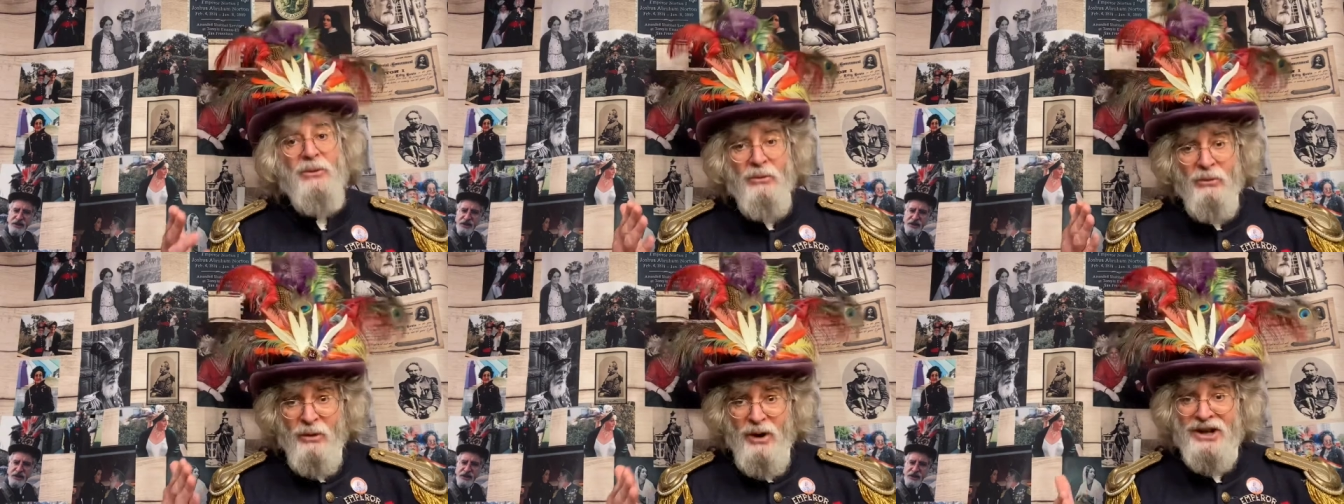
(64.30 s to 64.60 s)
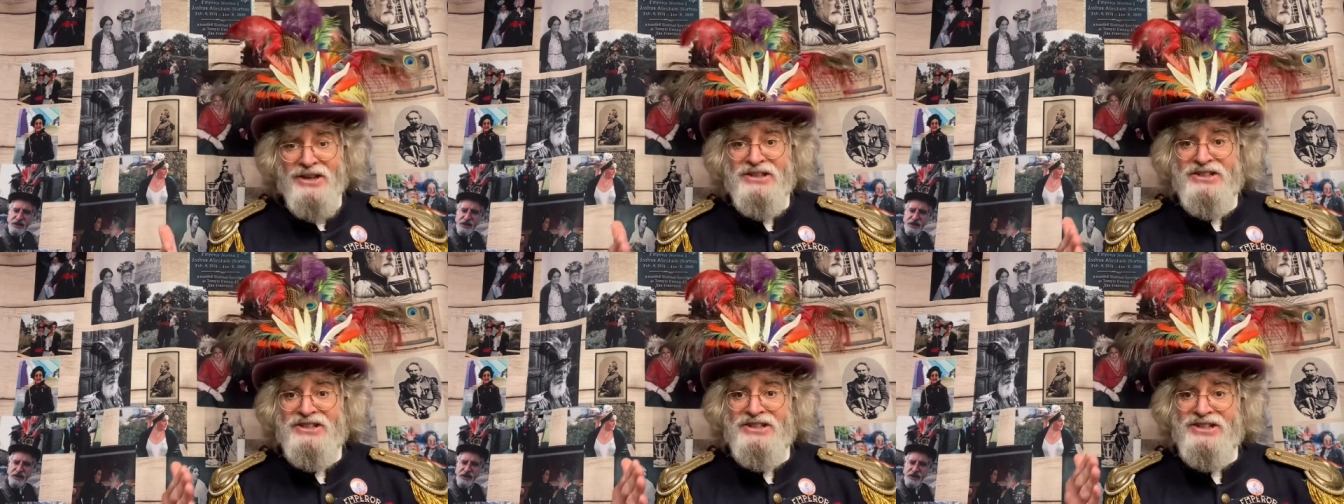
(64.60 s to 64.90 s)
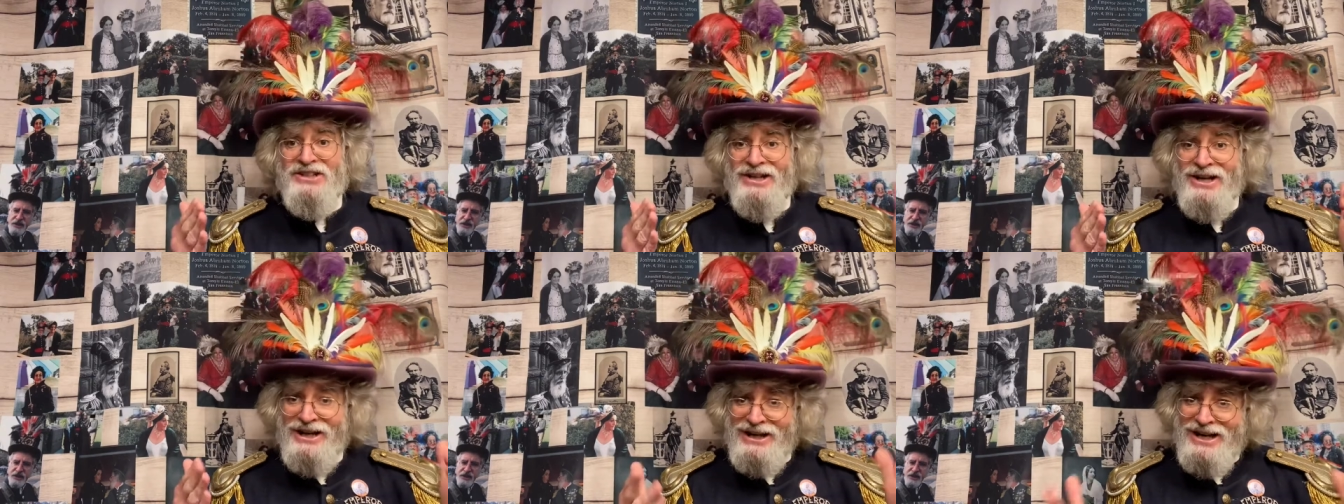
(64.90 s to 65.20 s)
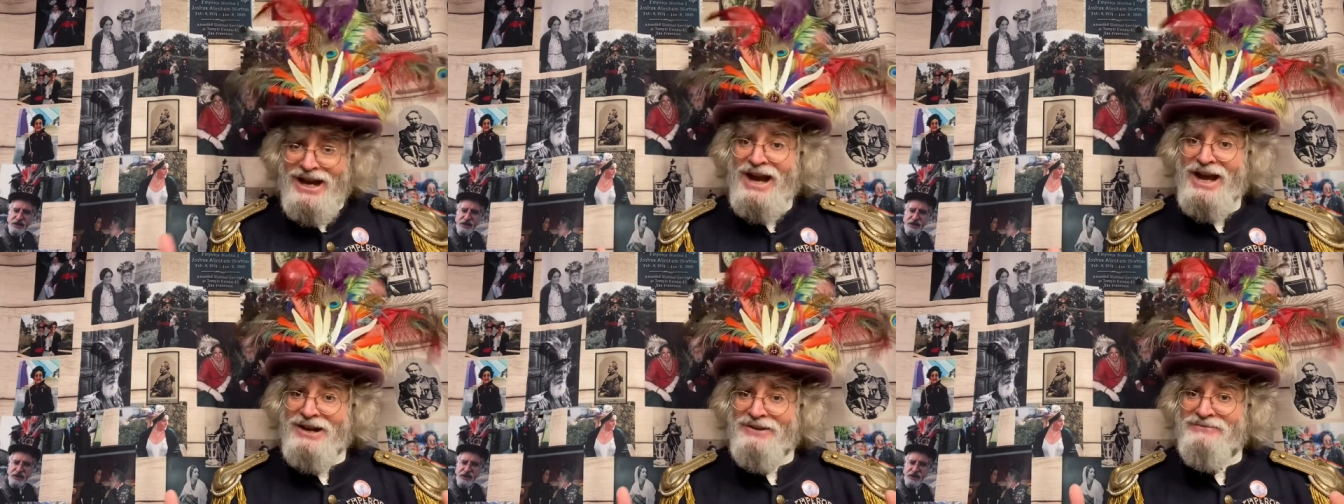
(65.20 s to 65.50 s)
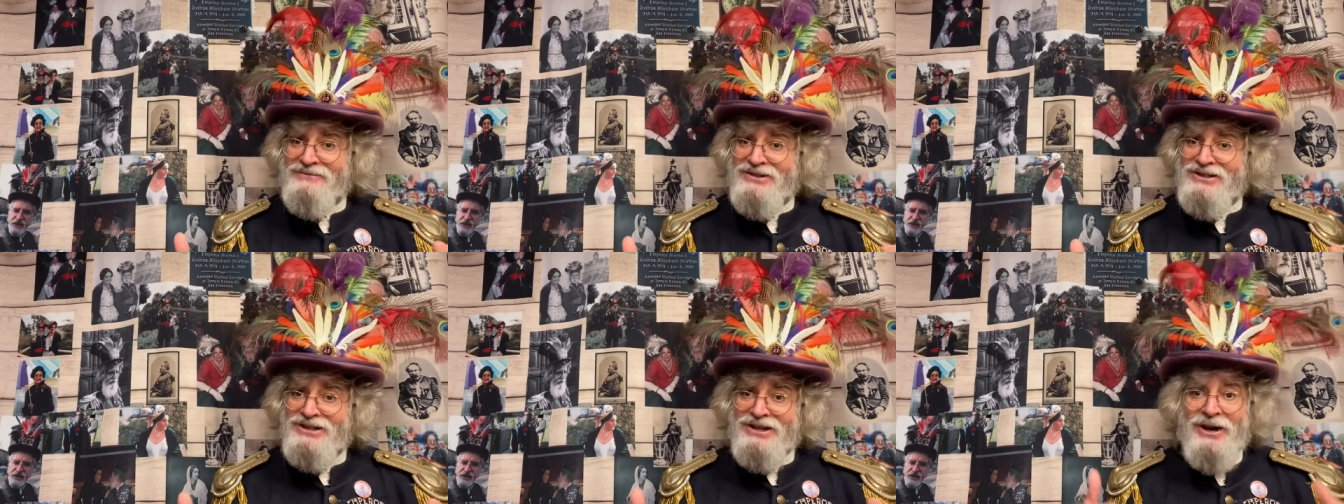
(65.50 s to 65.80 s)
once again.
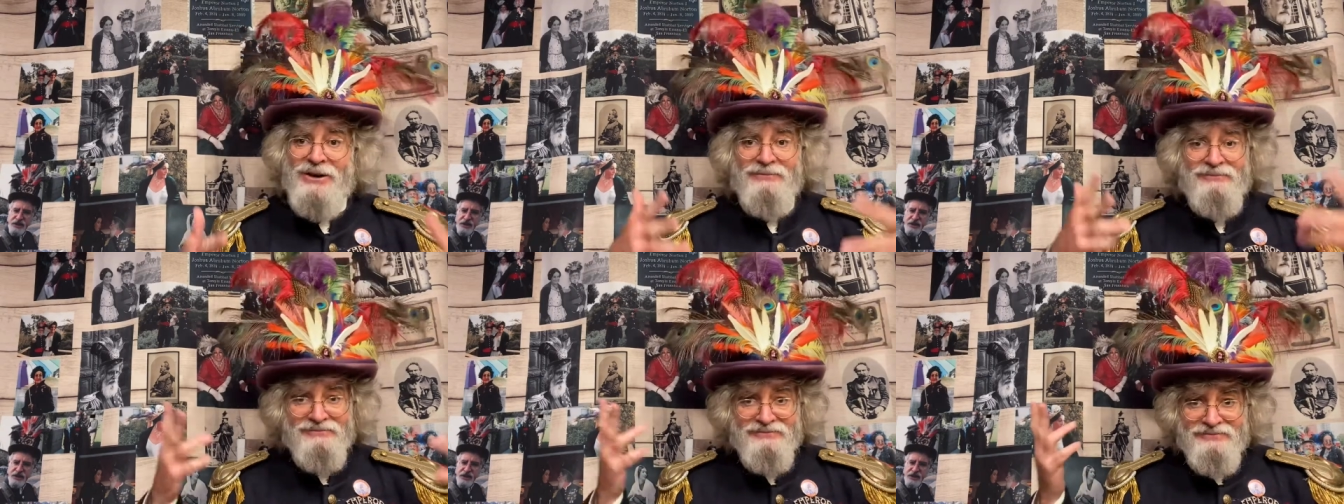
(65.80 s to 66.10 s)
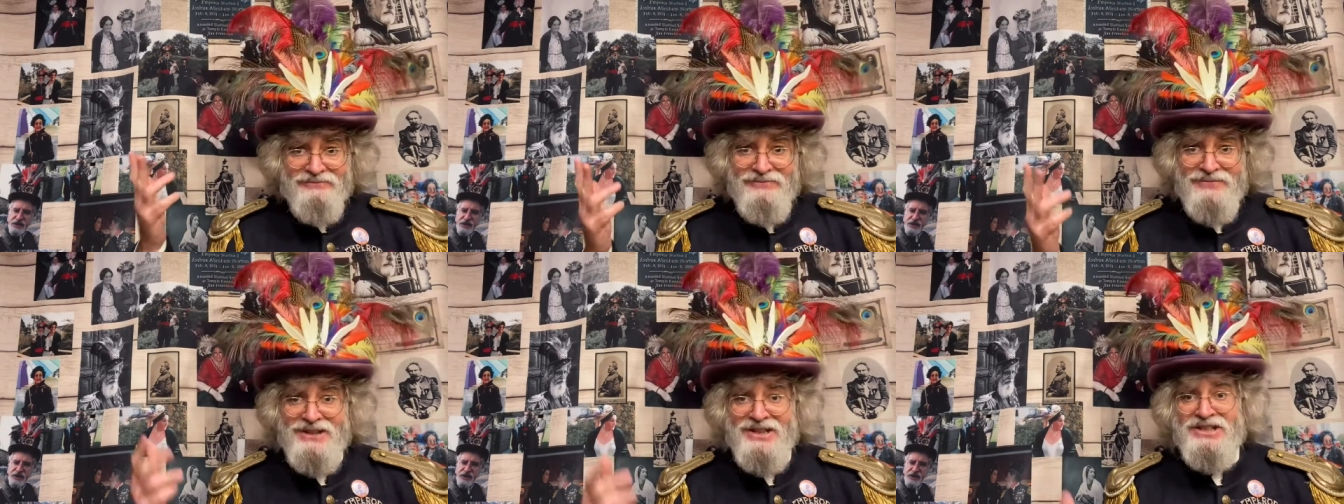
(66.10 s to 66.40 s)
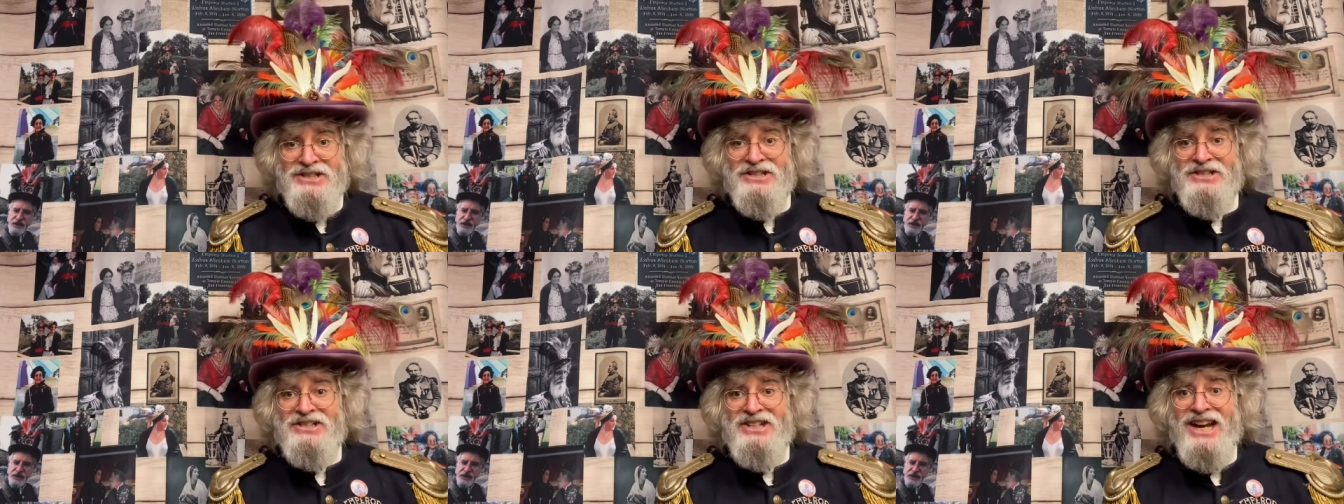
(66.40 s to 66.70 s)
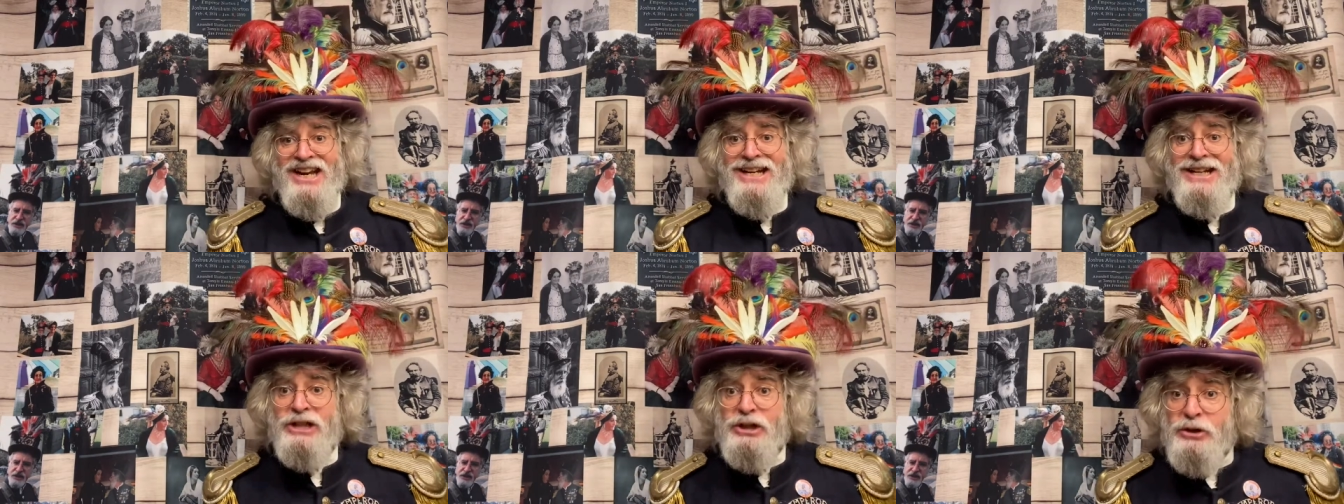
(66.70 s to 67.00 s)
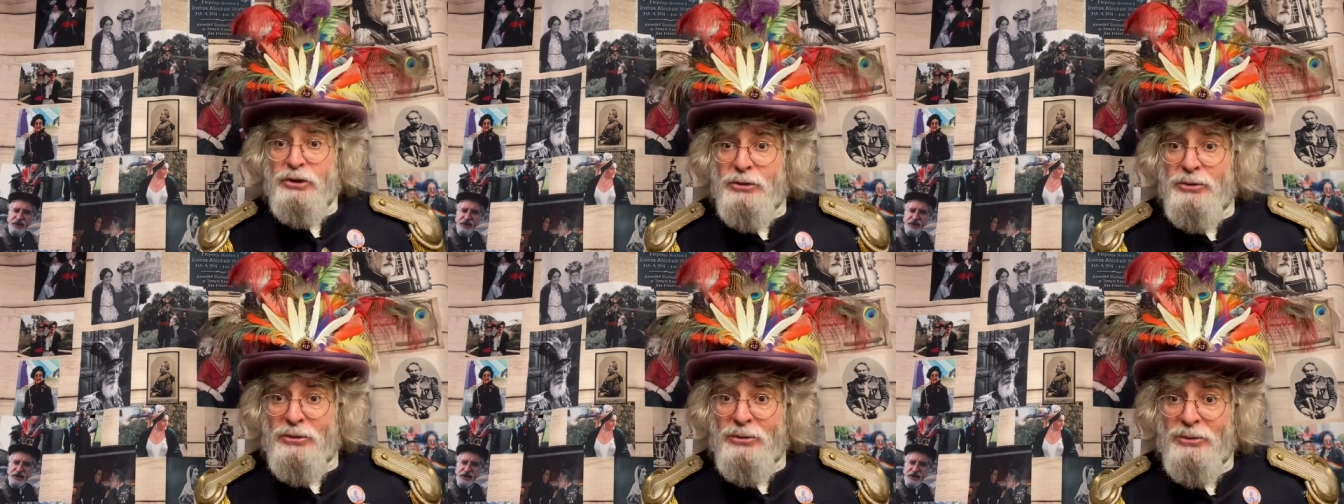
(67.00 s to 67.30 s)
So this is take
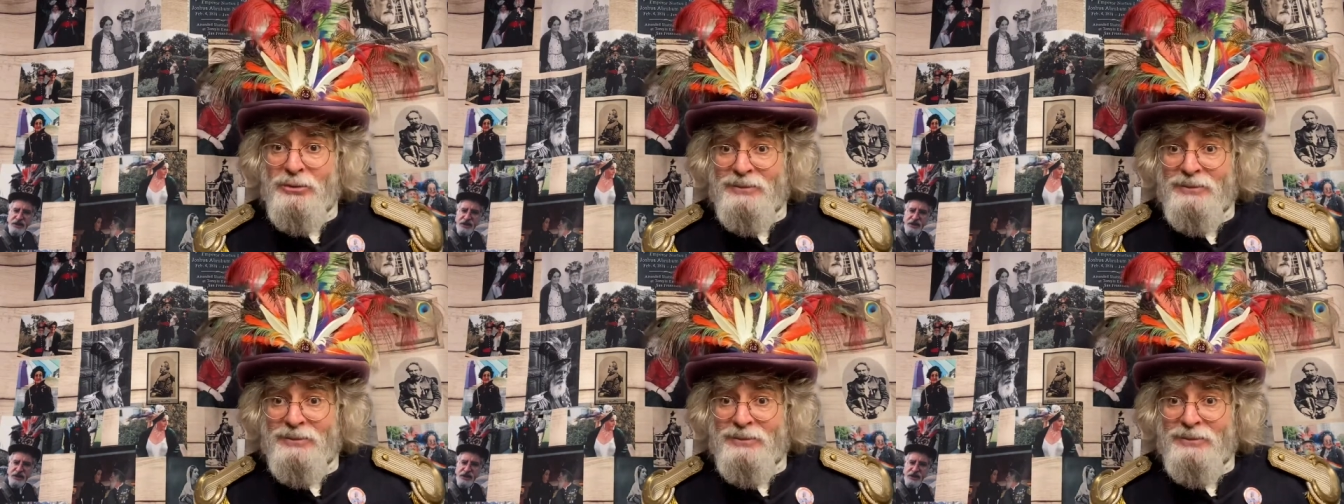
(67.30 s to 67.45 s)
two.